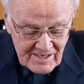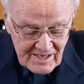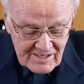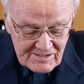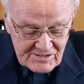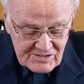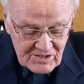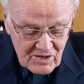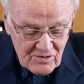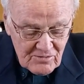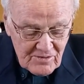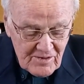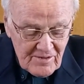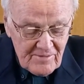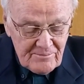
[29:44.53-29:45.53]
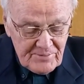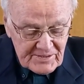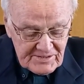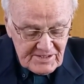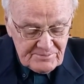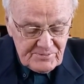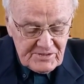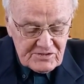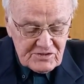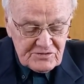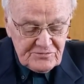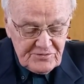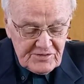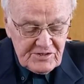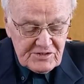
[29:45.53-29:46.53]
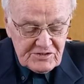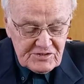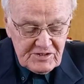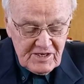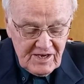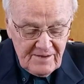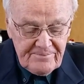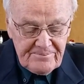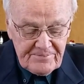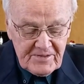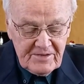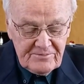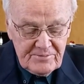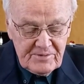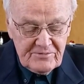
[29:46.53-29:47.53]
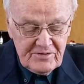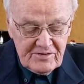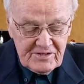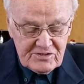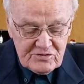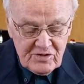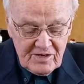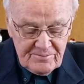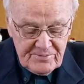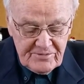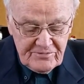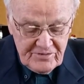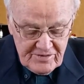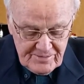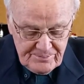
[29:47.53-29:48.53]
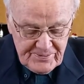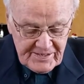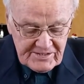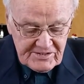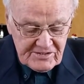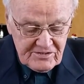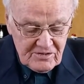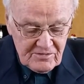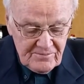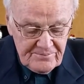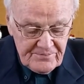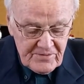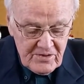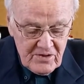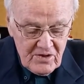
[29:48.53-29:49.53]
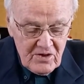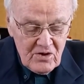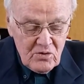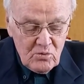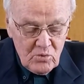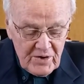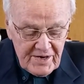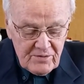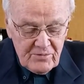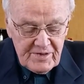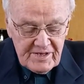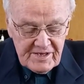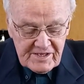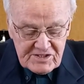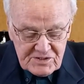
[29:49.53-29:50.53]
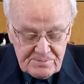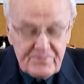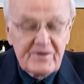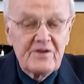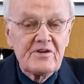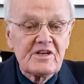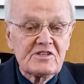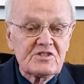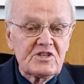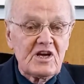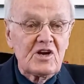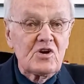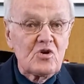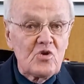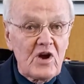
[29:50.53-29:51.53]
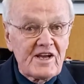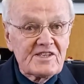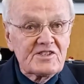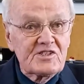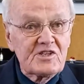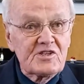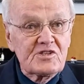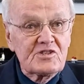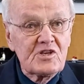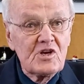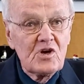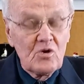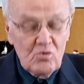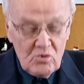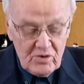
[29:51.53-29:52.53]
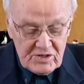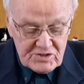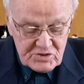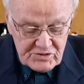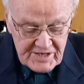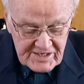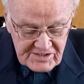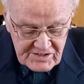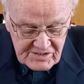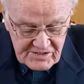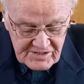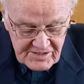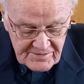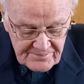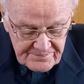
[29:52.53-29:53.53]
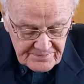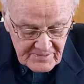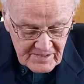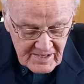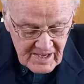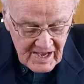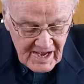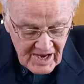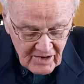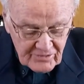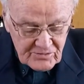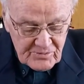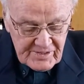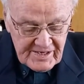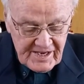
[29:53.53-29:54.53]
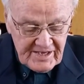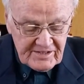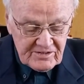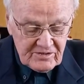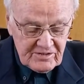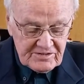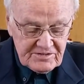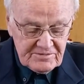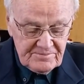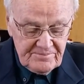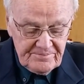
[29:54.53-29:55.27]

And so, but let me just finish up and try and be very practical. When we experience a crisis or a tragedy, how do we handle it?